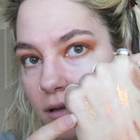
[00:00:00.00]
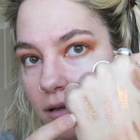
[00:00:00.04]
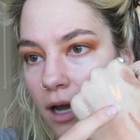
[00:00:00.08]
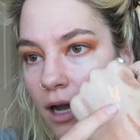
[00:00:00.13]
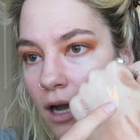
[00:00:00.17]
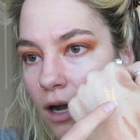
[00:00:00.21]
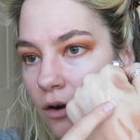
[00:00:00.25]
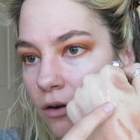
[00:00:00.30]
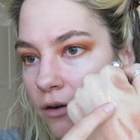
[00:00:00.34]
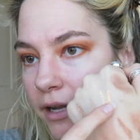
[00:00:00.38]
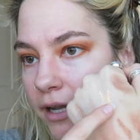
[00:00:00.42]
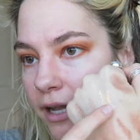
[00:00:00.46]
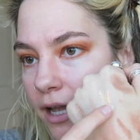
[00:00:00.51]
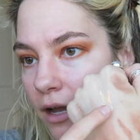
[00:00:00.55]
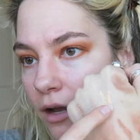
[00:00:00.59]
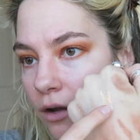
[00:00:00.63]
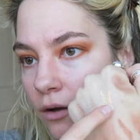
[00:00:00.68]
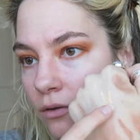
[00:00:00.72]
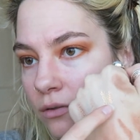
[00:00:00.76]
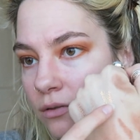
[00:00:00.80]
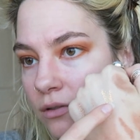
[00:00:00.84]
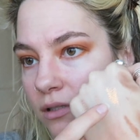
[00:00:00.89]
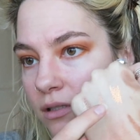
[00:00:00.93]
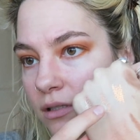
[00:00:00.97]
Hungry
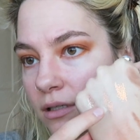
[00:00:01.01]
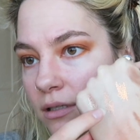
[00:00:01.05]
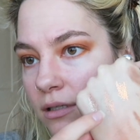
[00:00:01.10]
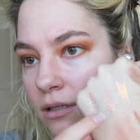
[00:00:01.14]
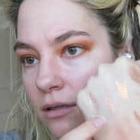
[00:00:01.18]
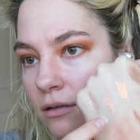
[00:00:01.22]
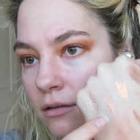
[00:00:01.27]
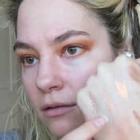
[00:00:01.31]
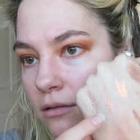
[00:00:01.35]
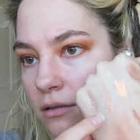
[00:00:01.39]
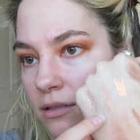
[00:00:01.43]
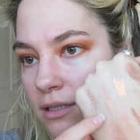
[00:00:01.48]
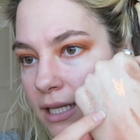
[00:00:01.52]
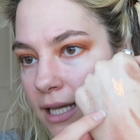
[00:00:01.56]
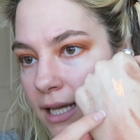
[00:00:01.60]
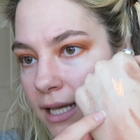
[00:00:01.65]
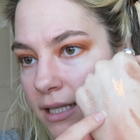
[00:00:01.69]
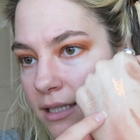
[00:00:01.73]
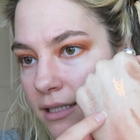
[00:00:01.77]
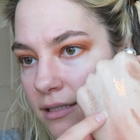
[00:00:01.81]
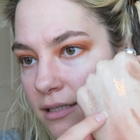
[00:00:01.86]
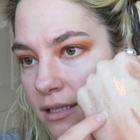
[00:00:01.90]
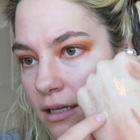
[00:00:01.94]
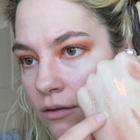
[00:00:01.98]
Ghost,
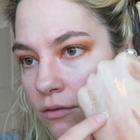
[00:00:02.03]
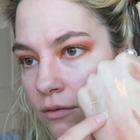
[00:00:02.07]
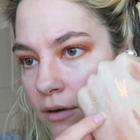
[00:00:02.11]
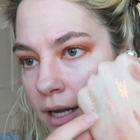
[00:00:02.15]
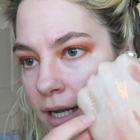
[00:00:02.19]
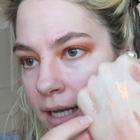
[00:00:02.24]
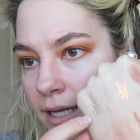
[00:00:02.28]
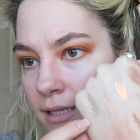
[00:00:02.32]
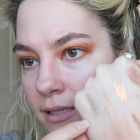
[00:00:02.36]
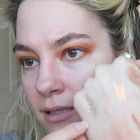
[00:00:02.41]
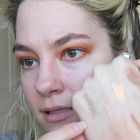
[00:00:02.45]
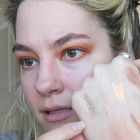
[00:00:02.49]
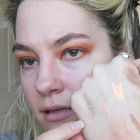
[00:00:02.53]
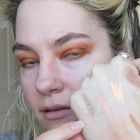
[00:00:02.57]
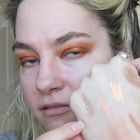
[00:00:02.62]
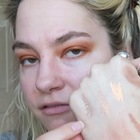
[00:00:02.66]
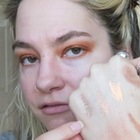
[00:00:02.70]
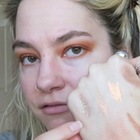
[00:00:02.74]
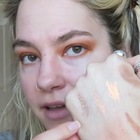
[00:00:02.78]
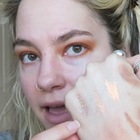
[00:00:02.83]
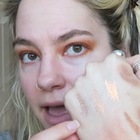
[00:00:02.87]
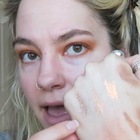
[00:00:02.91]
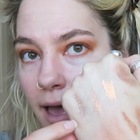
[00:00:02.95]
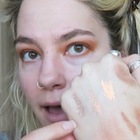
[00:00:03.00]
Tequila Sunrise,
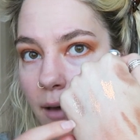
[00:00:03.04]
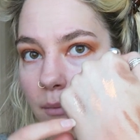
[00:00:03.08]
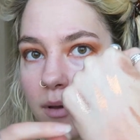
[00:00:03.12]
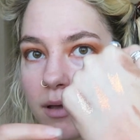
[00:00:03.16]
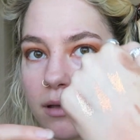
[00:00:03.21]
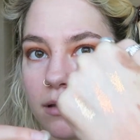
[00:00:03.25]
Fab.